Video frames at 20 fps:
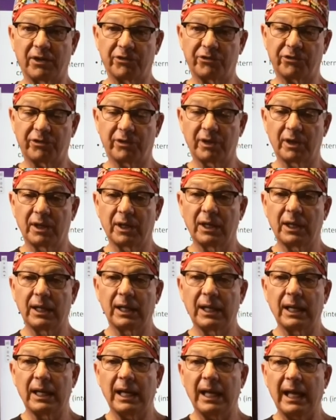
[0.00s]
Okay,
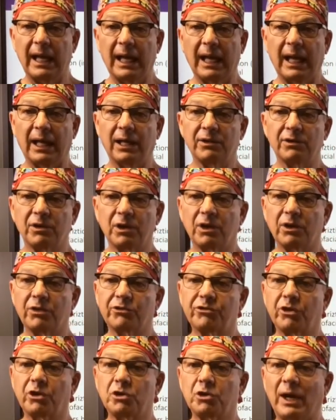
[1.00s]
is it
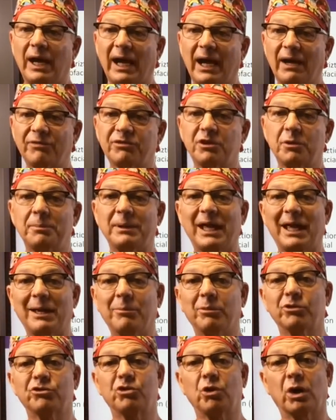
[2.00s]
safe and is it
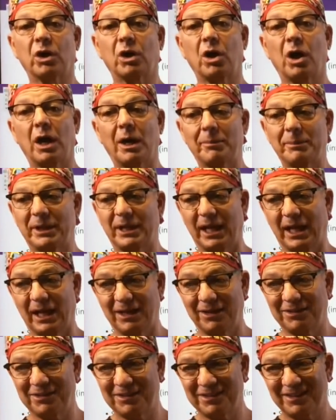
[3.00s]
recommended treatment
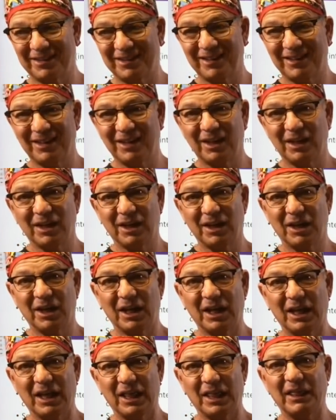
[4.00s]
for
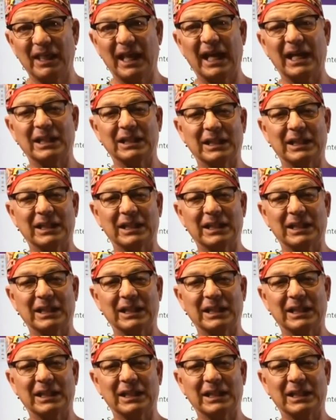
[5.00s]
pseudoachondroplasia?